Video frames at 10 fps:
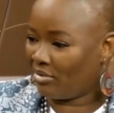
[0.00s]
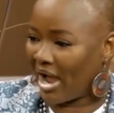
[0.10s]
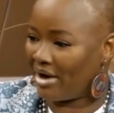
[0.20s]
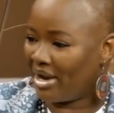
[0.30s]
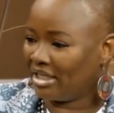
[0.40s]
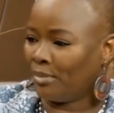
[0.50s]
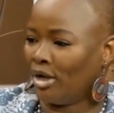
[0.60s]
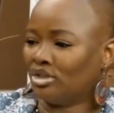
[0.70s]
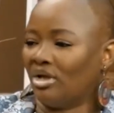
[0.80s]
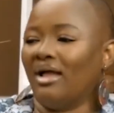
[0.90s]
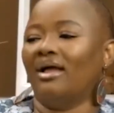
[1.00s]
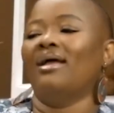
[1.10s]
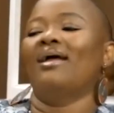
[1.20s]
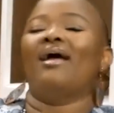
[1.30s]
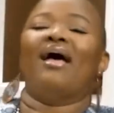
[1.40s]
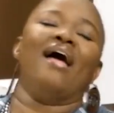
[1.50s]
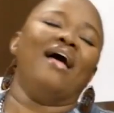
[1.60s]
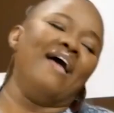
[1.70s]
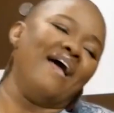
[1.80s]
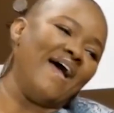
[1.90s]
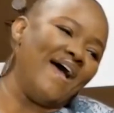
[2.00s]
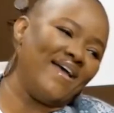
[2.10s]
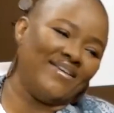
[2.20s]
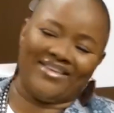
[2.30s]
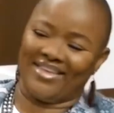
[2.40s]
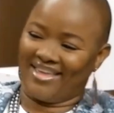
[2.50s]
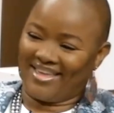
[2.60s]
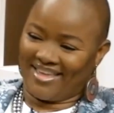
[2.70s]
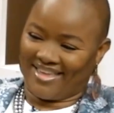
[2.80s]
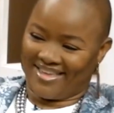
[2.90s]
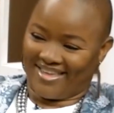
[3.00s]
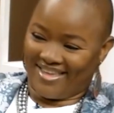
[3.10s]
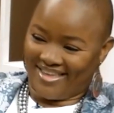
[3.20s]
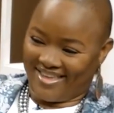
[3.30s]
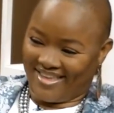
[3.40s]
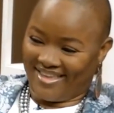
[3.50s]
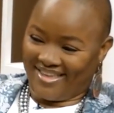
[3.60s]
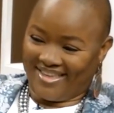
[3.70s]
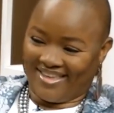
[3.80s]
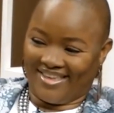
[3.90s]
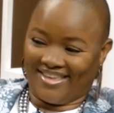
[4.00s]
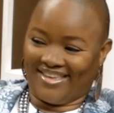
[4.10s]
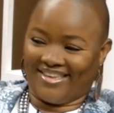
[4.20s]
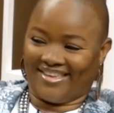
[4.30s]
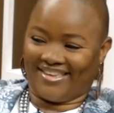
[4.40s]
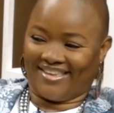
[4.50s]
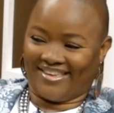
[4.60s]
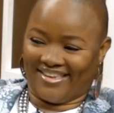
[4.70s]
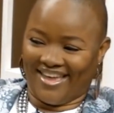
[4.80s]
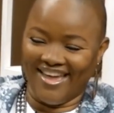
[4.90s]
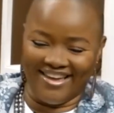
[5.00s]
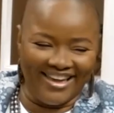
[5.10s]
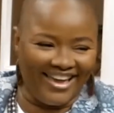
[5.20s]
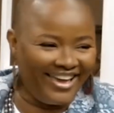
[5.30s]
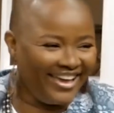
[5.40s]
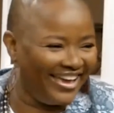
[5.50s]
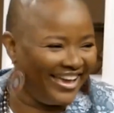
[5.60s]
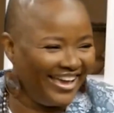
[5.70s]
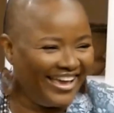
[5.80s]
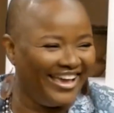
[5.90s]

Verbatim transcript: I want to ask you, say for somebody like me now, as a certified talker, where I be, we don't come talk into this matter